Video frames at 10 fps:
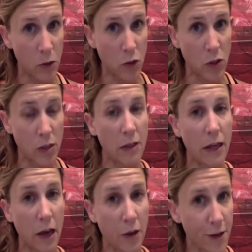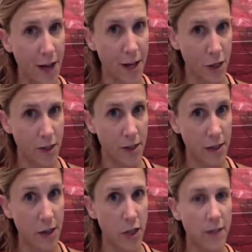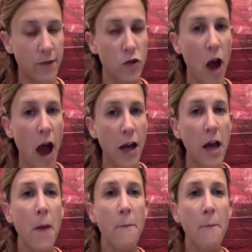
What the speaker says: which is cleaning out your digestive tract.